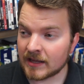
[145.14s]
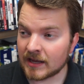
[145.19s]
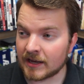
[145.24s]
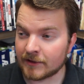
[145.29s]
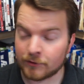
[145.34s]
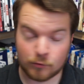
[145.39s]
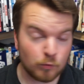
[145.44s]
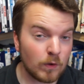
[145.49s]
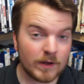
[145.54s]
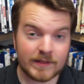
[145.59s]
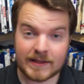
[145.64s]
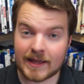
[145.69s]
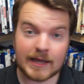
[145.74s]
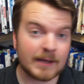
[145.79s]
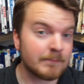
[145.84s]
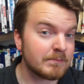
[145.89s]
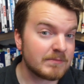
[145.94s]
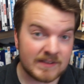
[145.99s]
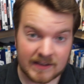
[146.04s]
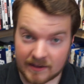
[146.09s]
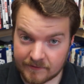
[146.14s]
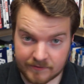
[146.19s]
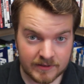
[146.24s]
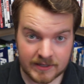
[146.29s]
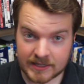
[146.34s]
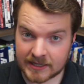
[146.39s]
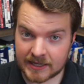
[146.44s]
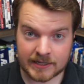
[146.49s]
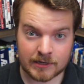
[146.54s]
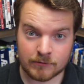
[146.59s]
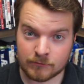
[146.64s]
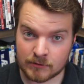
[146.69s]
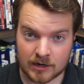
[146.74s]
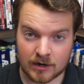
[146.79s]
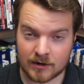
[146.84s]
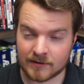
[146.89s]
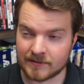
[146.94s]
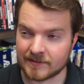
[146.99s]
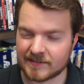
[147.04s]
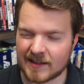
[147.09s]
the one I am definitely getting
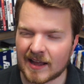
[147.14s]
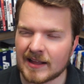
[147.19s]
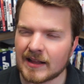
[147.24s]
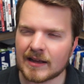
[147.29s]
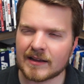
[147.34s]
regardless,